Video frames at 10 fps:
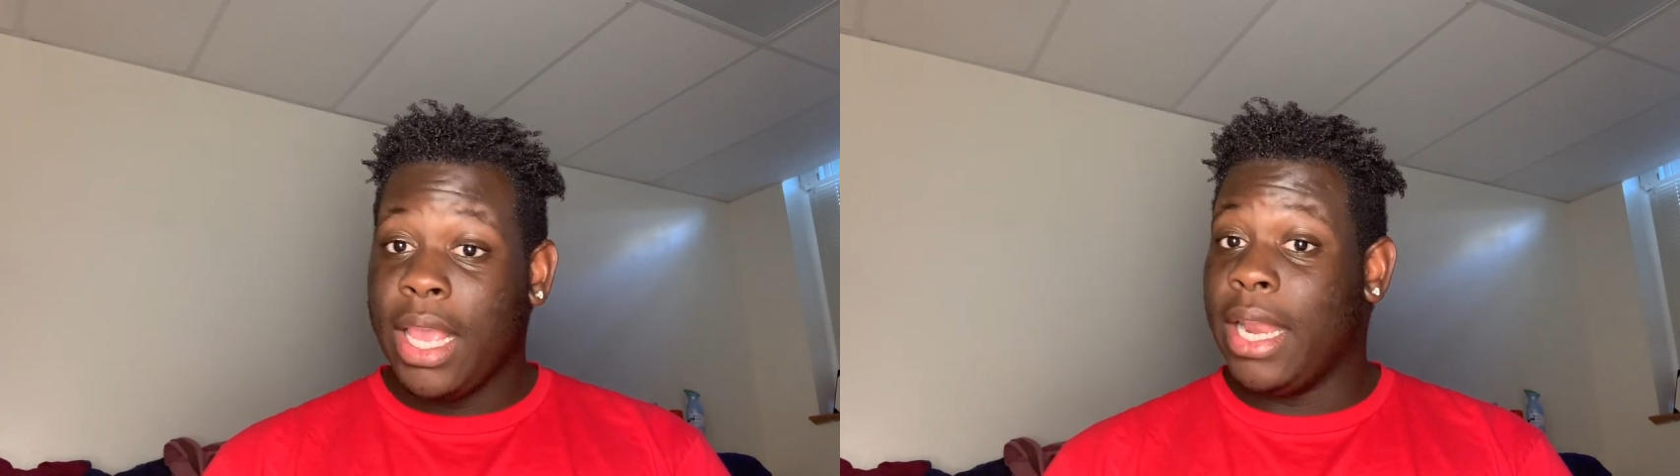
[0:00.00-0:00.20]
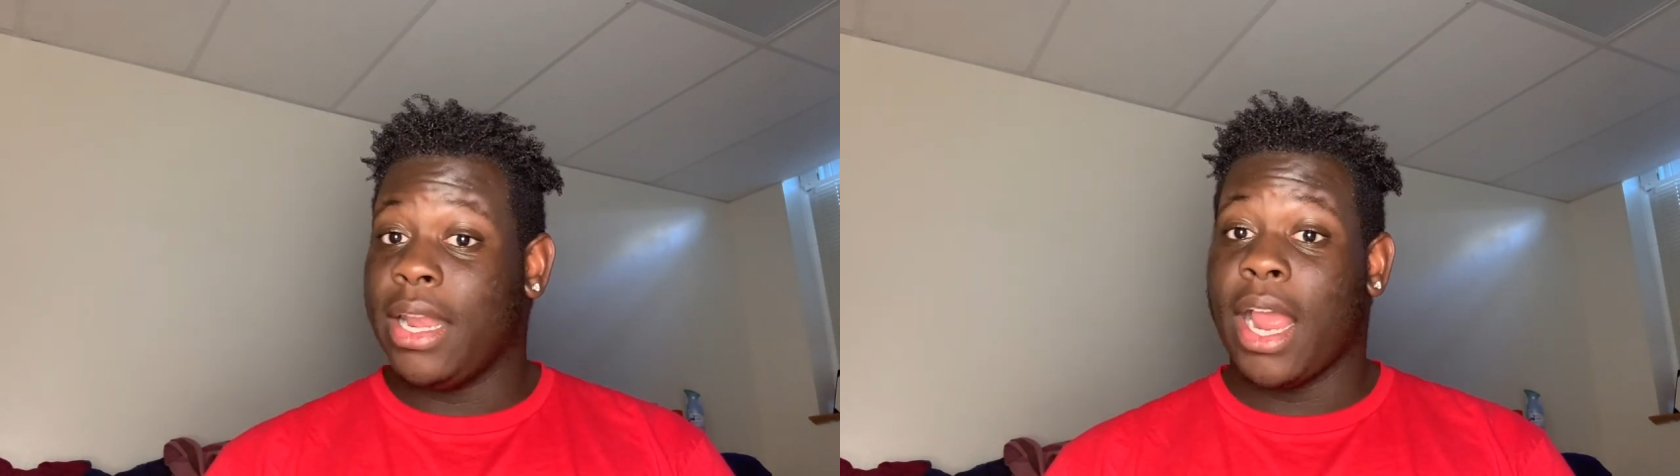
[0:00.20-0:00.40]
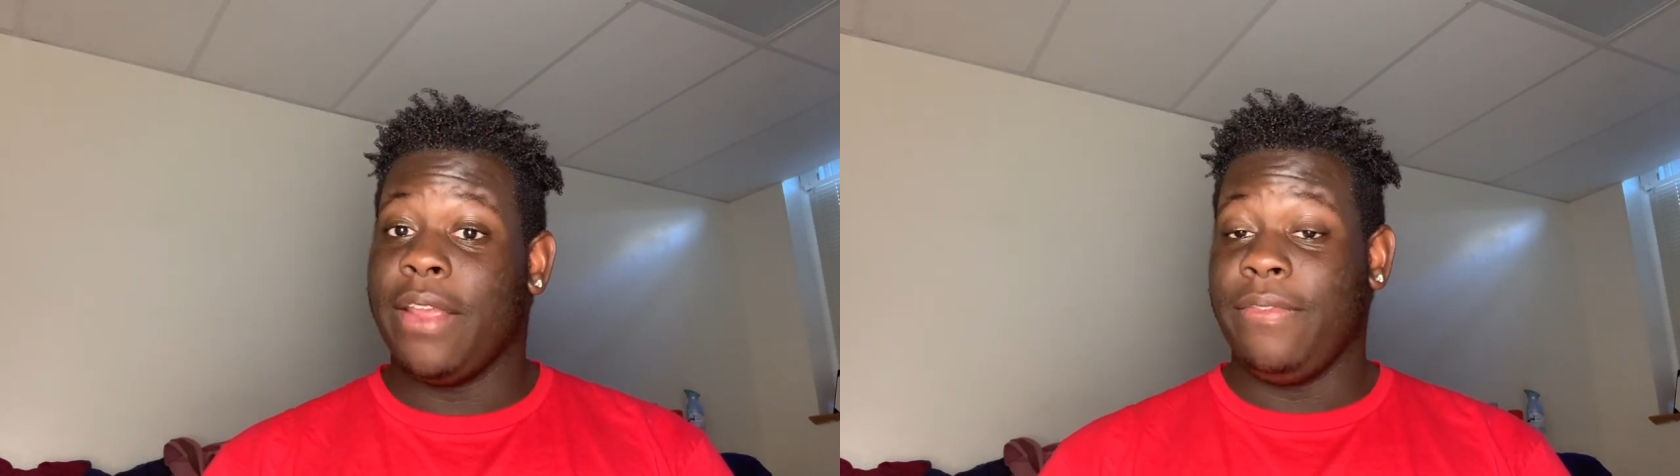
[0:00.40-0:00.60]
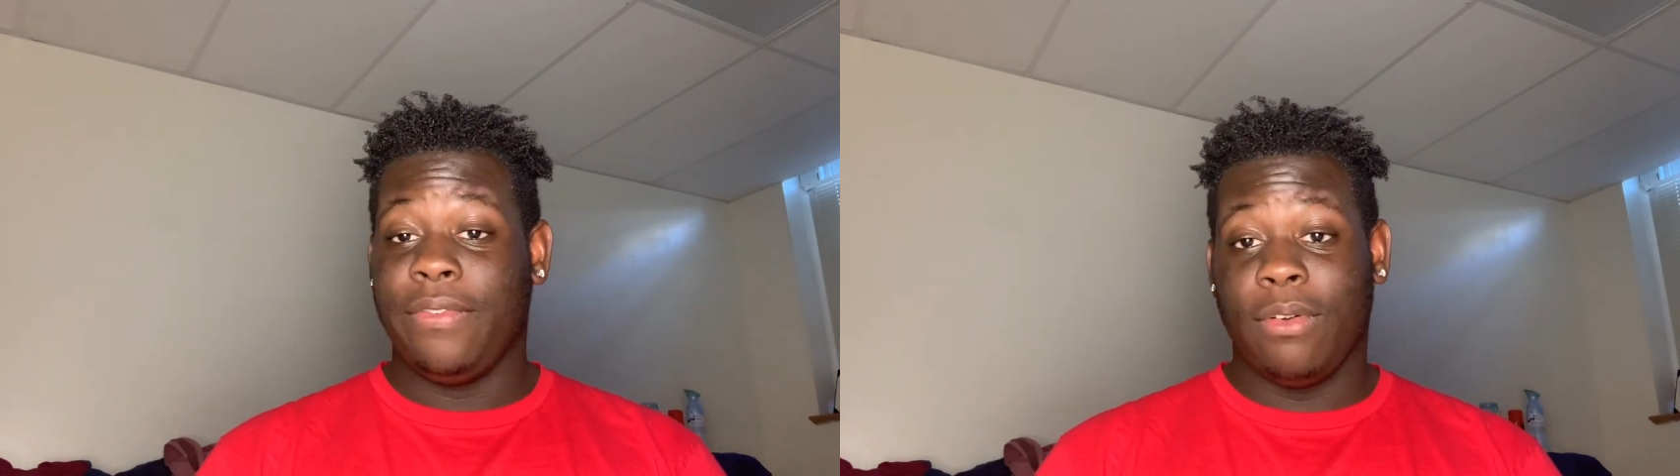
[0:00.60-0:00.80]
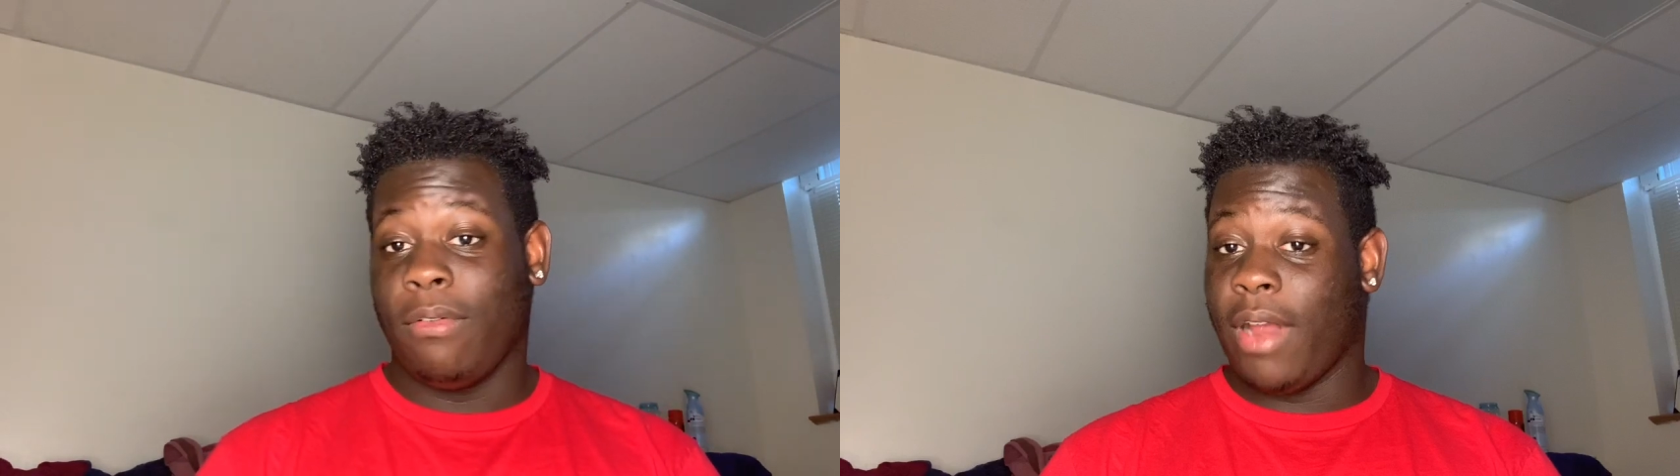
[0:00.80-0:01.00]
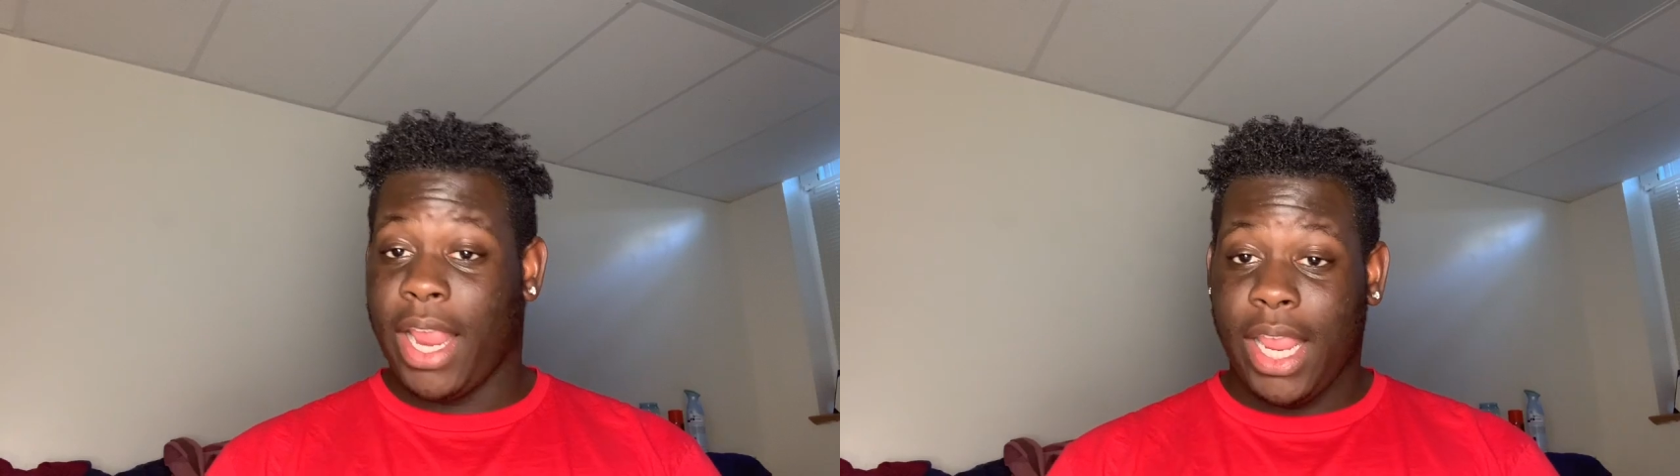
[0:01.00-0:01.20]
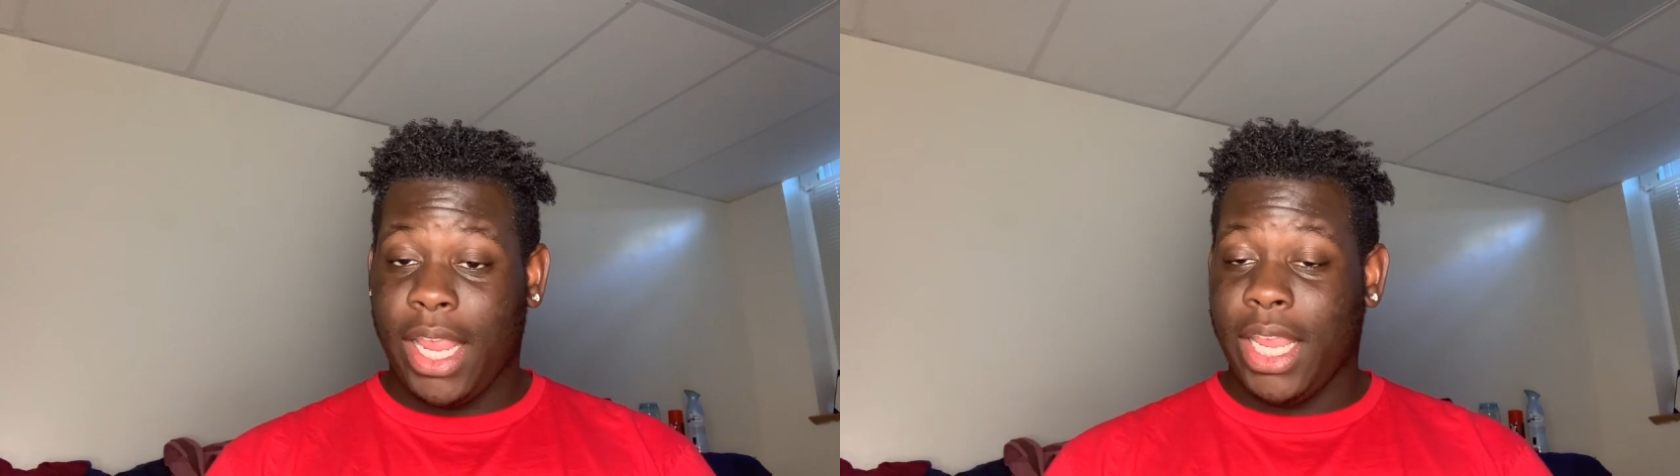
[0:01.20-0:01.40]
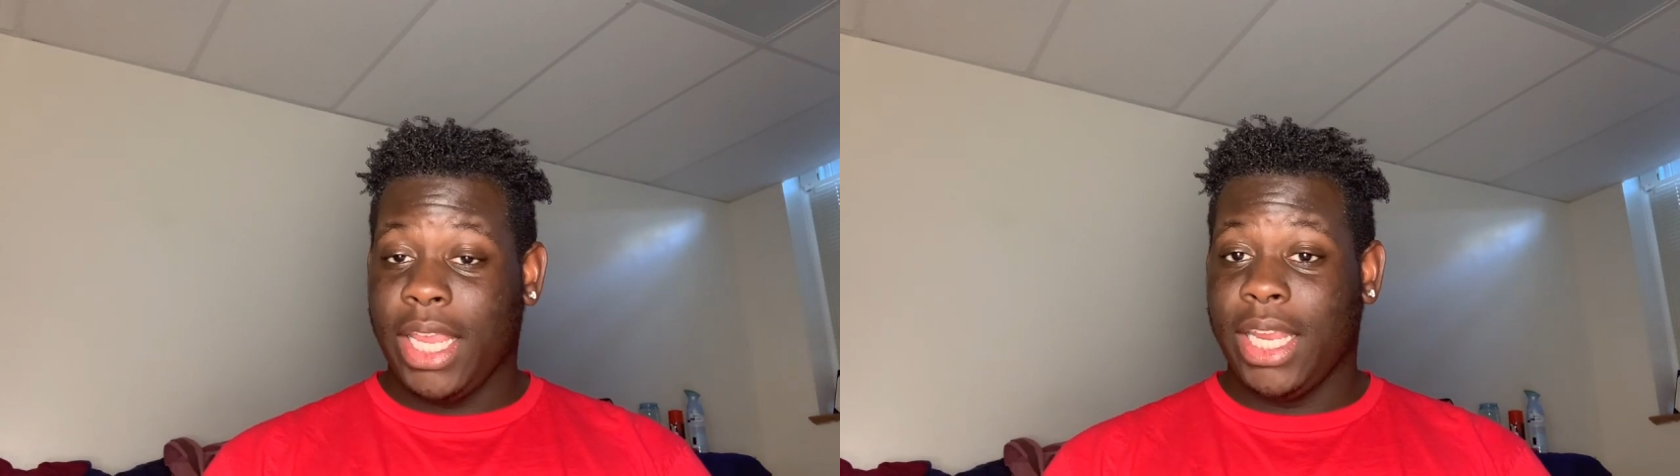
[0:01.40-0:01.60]
9th
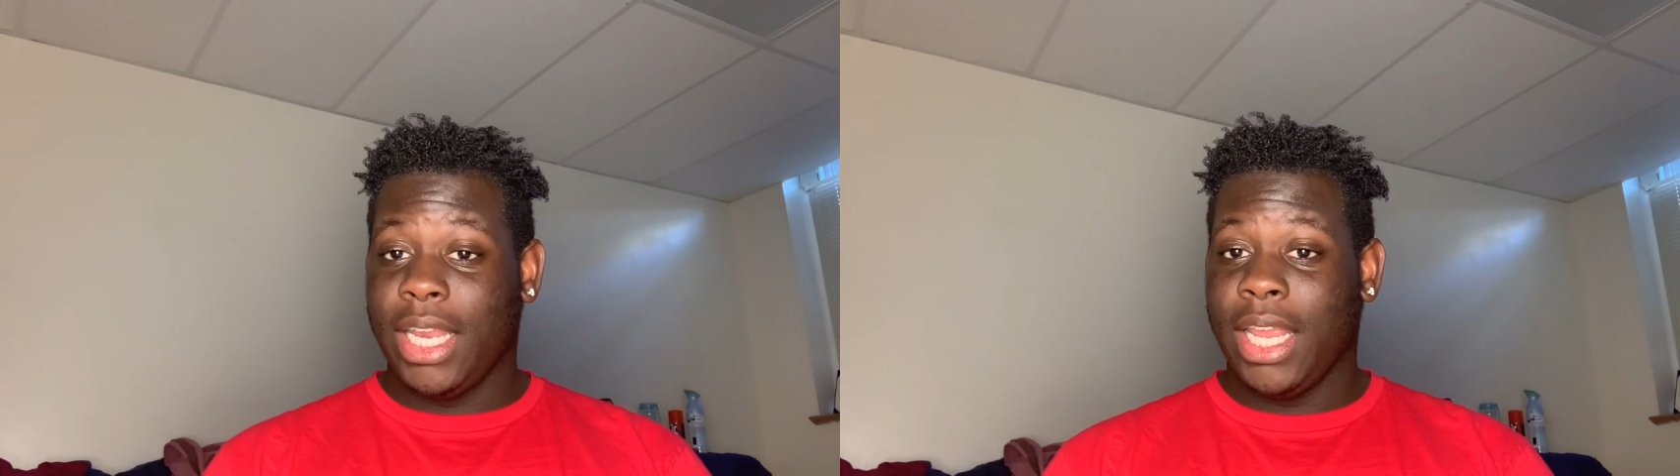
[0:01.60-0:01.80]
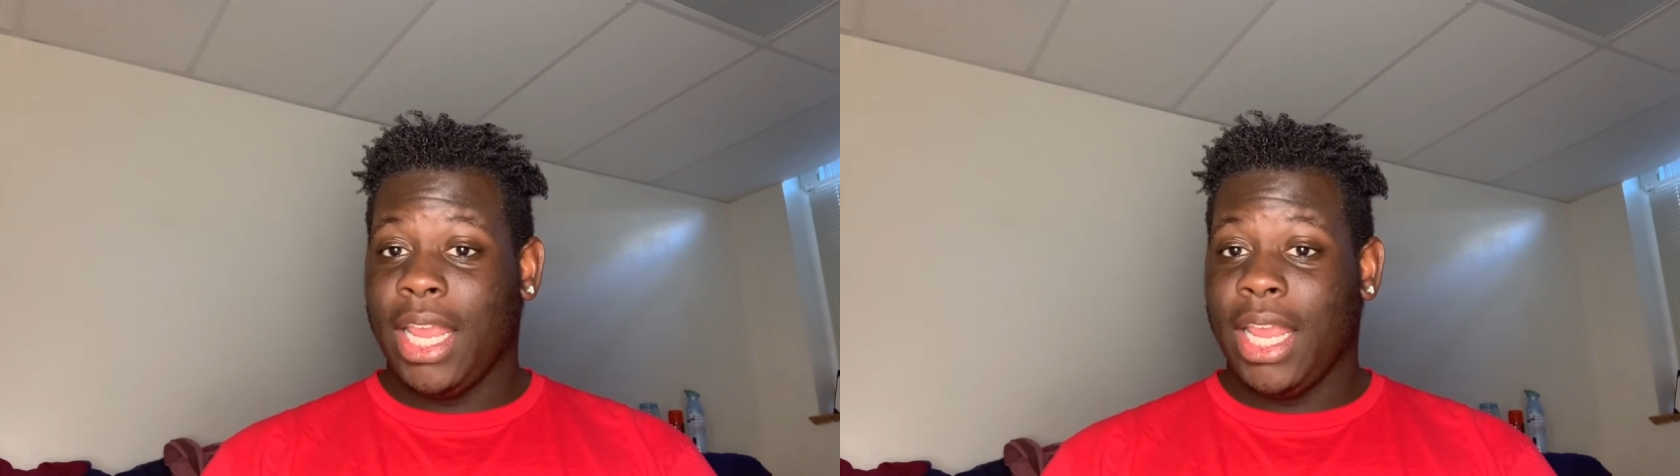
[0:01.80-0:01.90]
grade.